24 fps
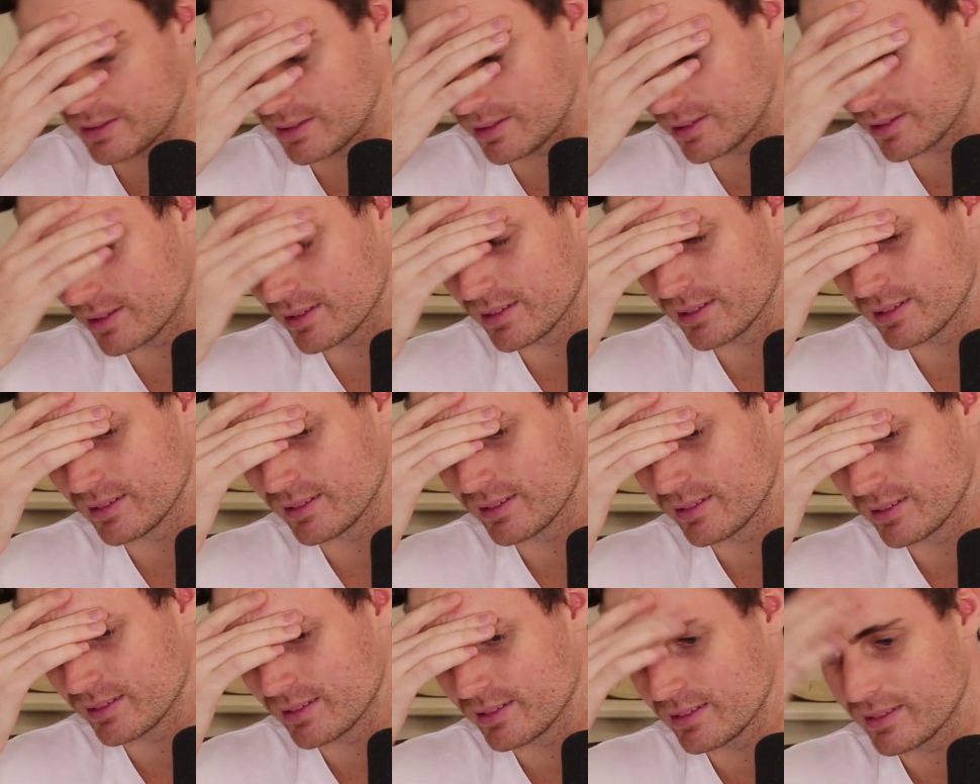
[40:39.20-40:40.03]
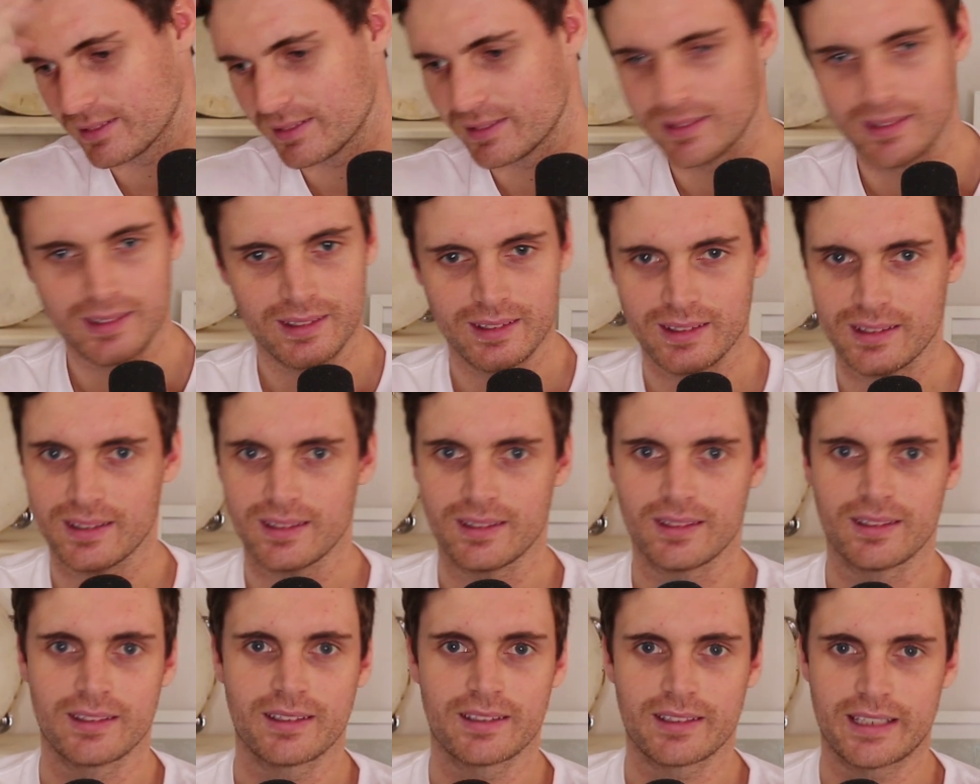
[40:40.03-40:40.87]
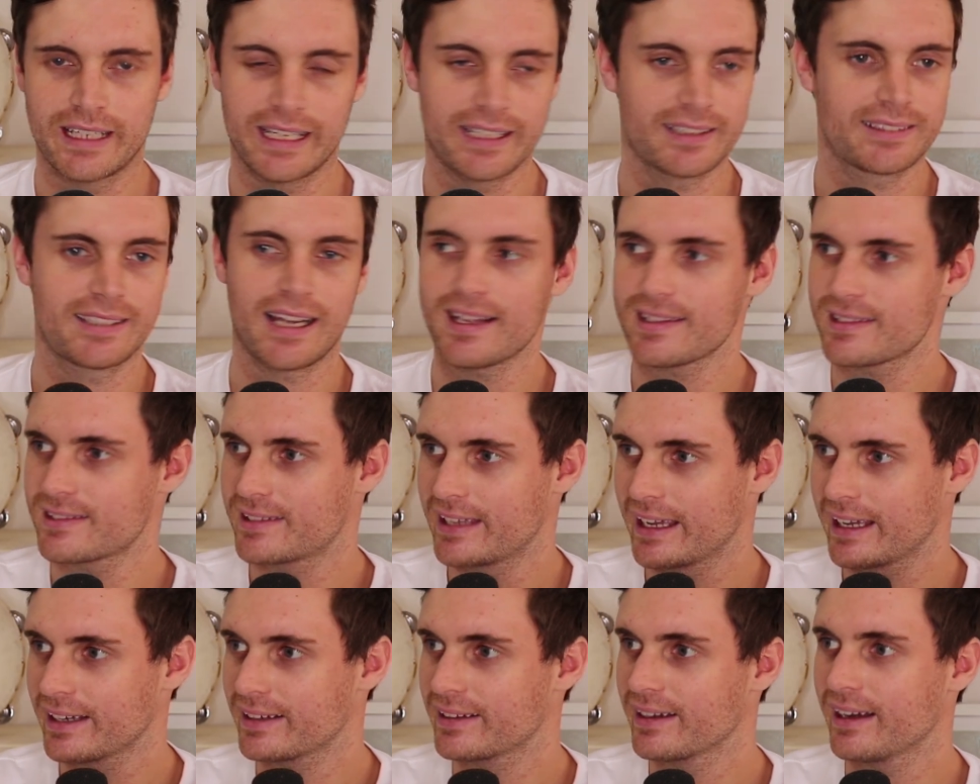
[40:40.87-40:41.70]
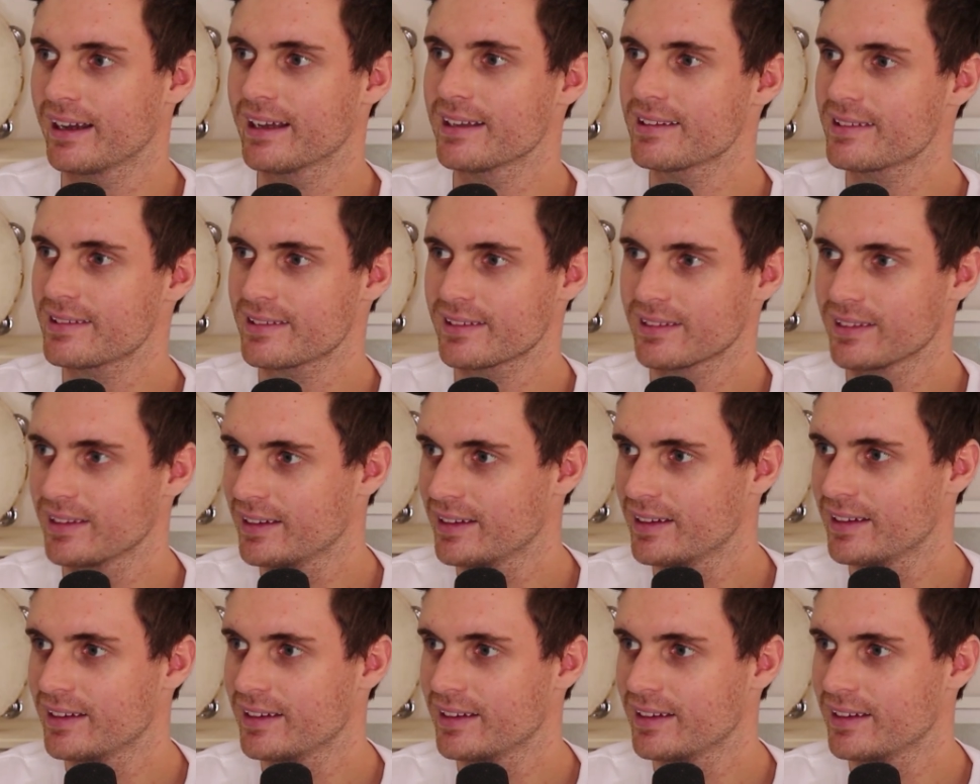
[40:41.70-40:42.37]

God. King Tut's dead, guys.